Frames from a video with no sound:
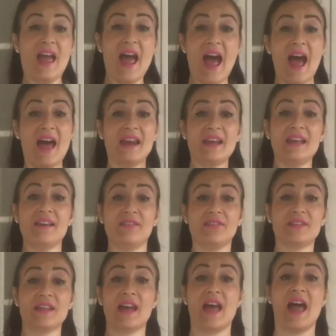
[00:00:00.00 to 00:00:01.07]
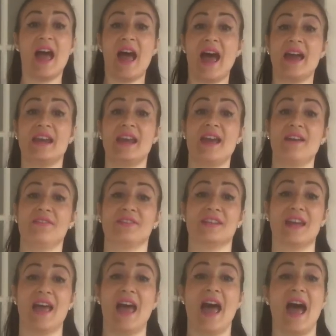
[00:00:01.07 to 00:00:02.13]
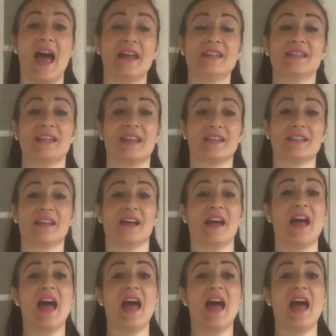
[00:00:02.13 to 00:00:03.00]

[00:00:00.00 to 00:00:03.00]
and lift and left and center,